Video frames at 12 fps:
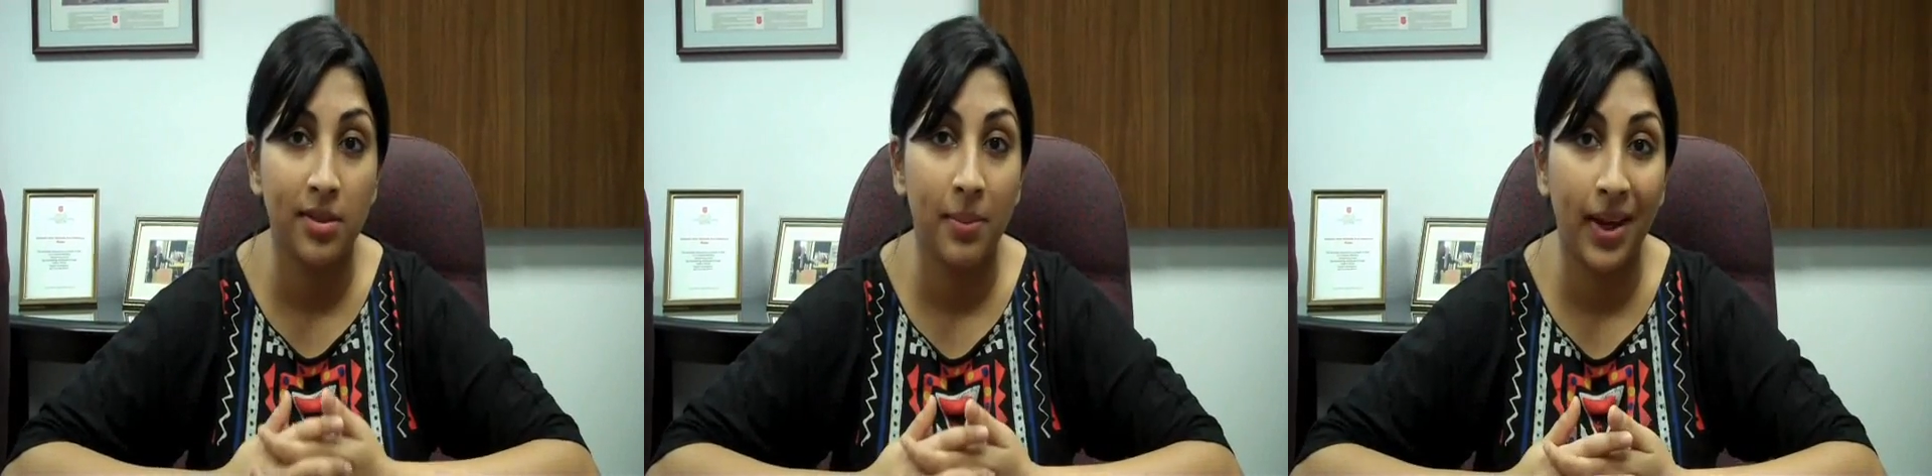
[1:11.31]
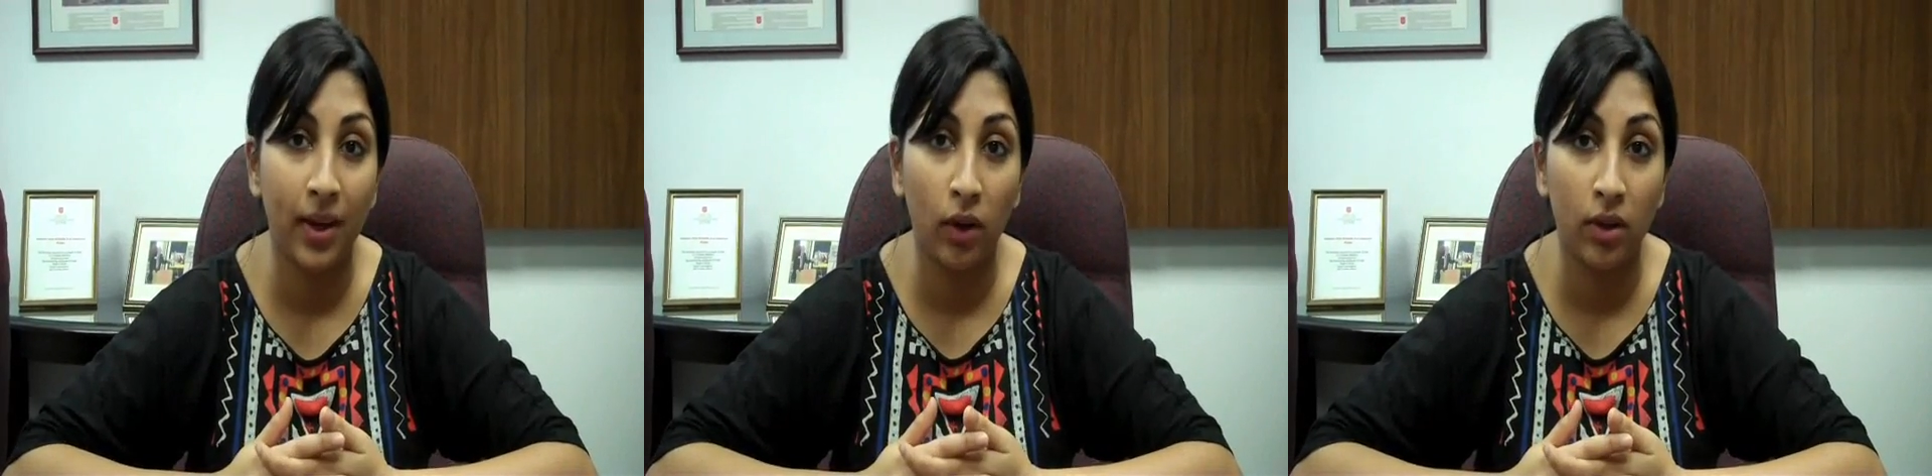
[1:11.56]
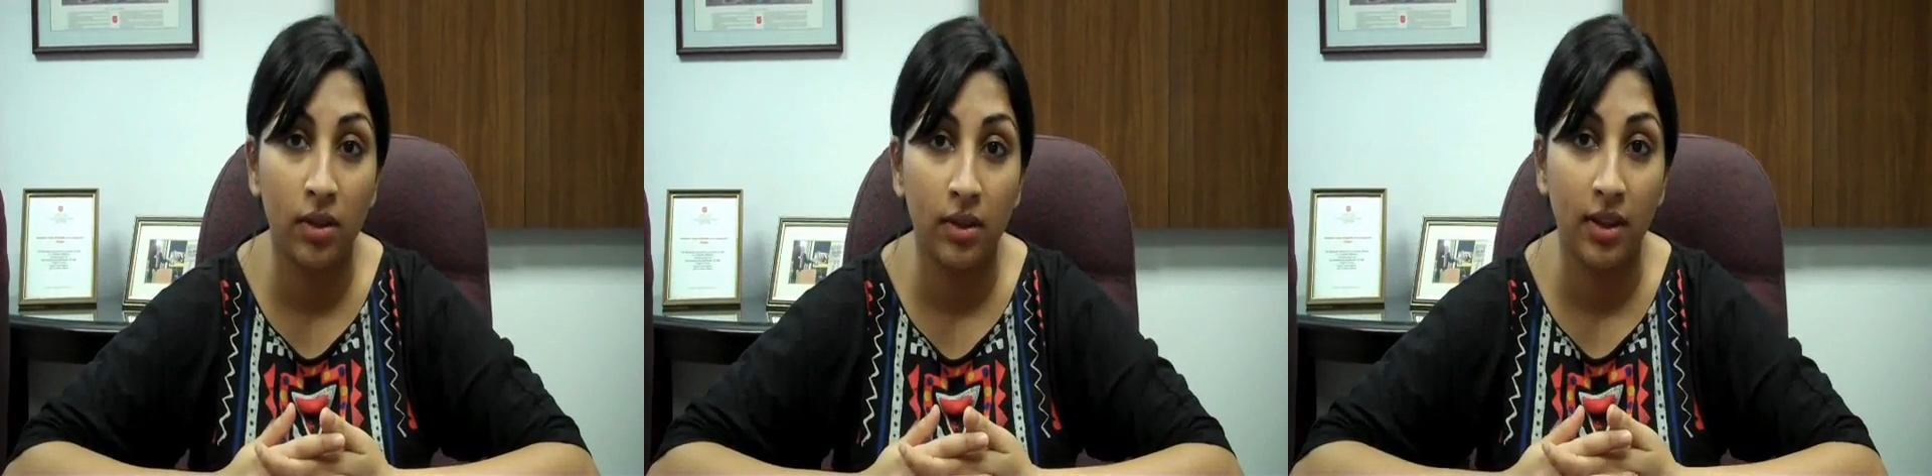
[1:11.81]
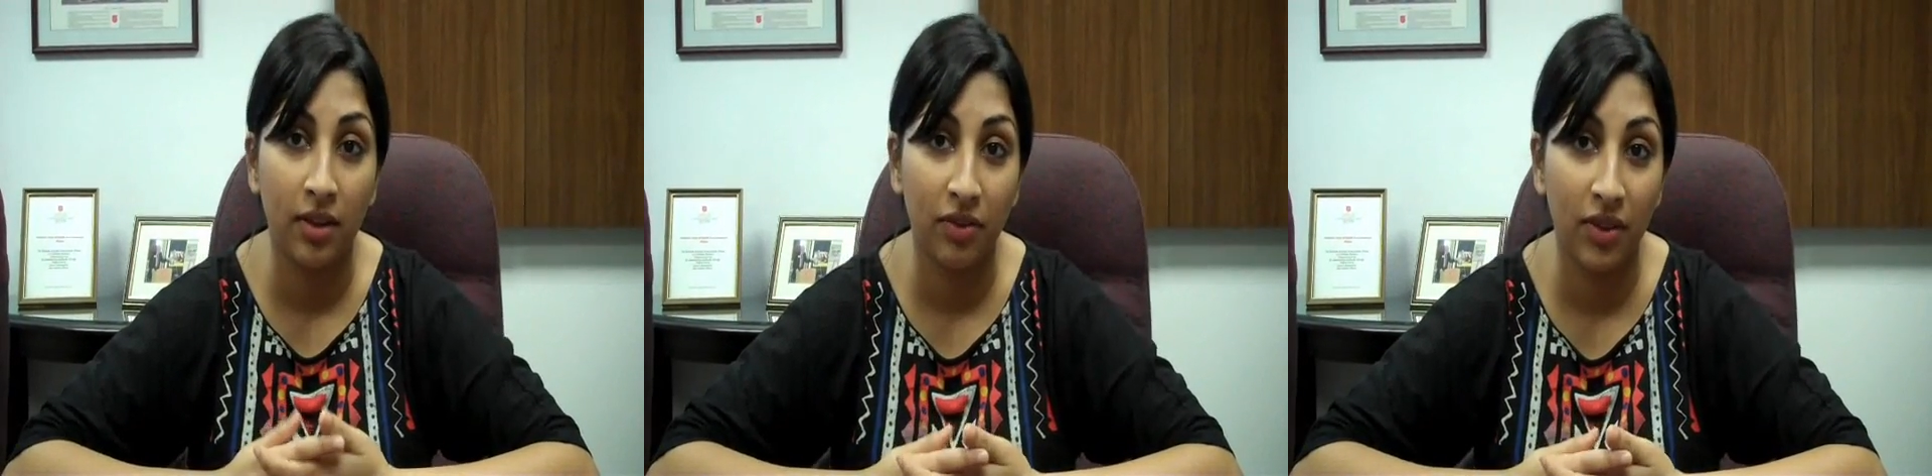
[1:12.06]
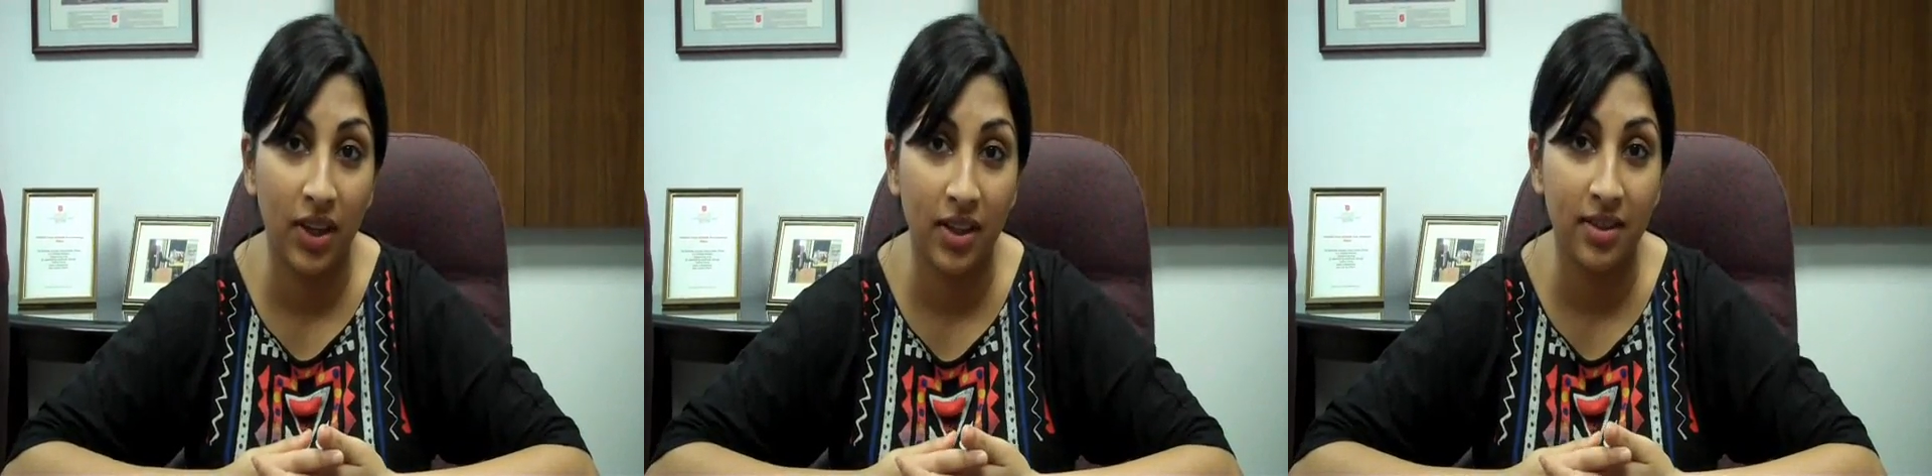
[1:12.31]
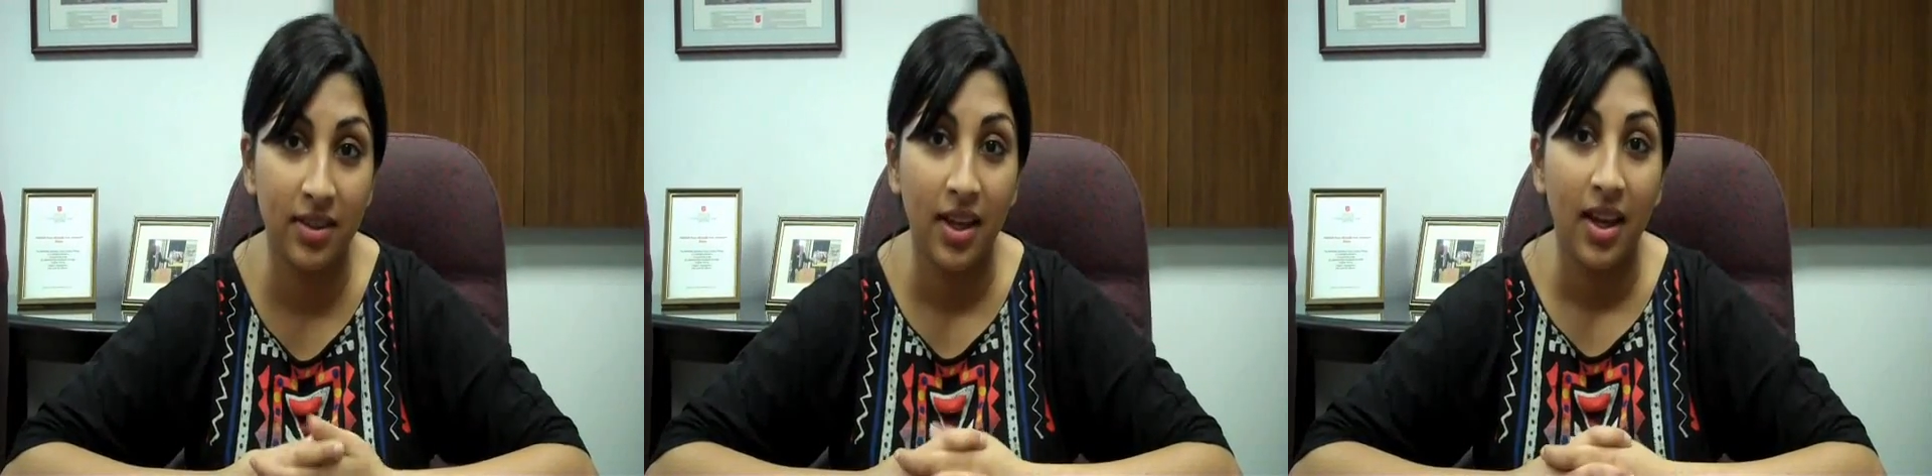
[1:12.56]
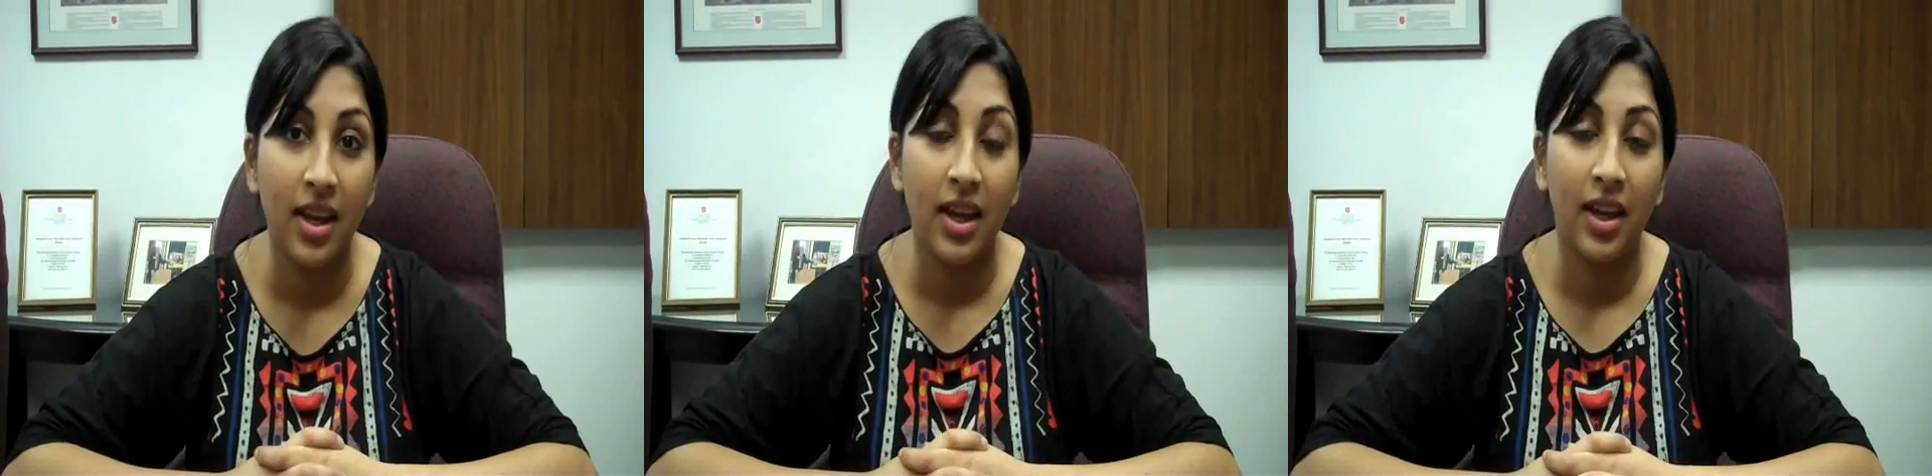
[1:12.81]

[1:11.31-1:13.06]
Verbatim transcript: a smile on their face,